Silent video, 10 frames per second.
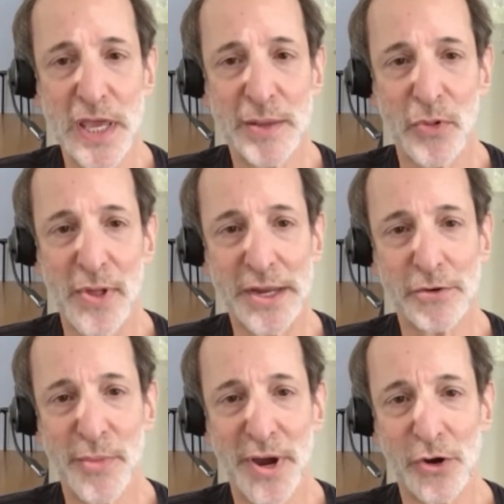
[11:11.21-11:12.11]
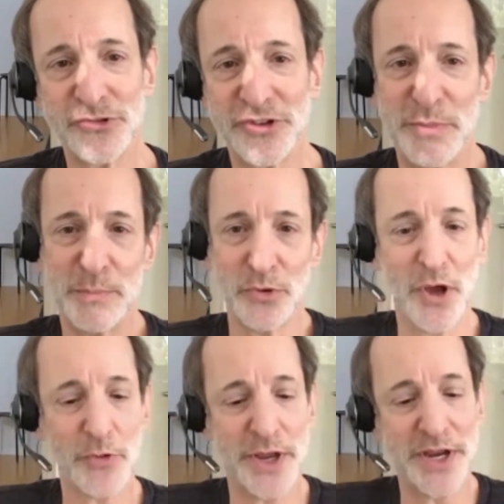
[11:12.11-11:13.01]
in molecular biology, people
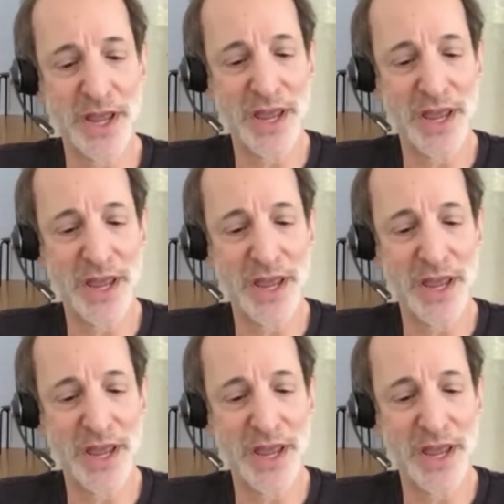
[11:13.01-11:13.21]
know that